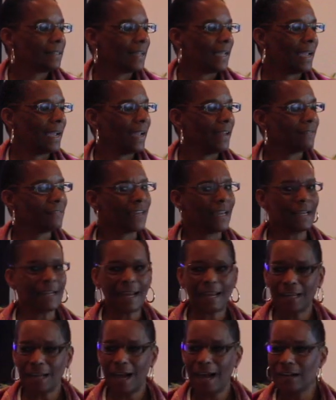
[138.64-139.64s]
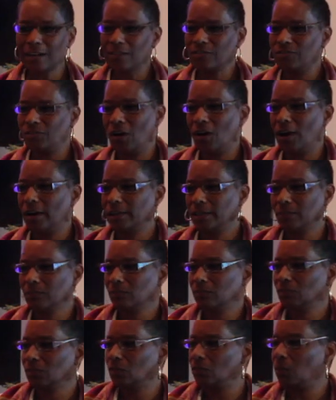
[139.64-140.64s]
And then I kind of
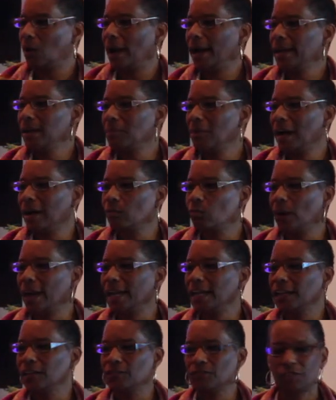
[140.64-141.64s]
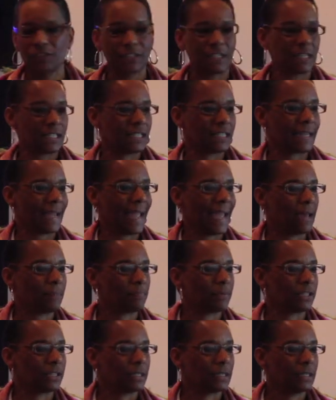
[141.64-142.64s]
thought, well, why am I waiting for this to
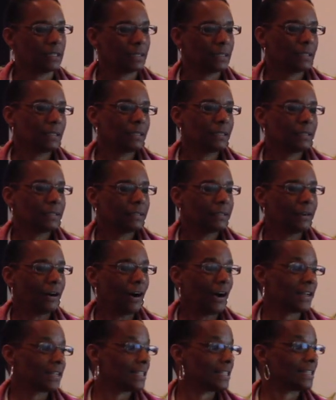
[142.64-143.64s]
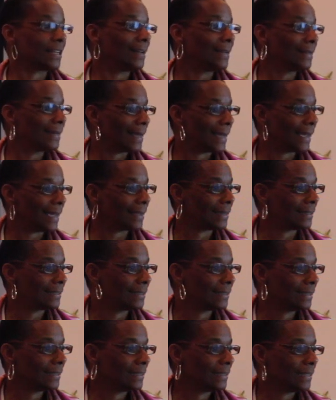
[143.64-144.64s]
happen on
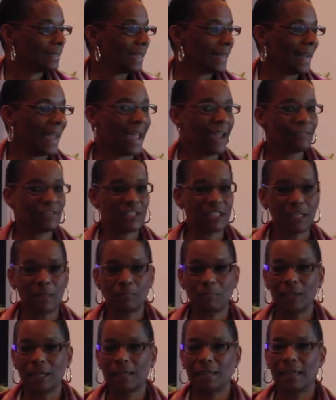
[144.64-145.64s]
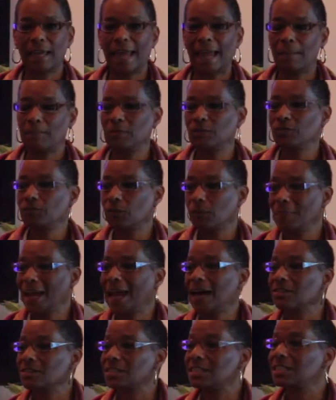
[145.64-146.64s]
Sunday and have something happen from
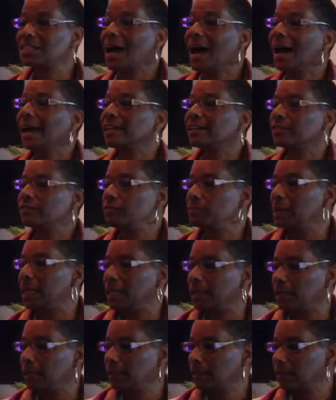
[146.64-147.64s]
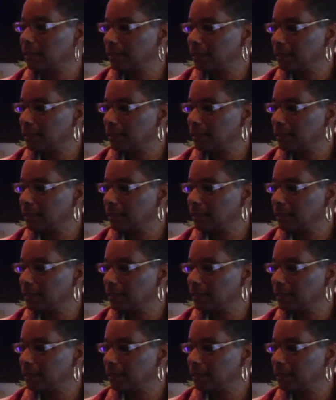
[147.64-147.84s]
outside of me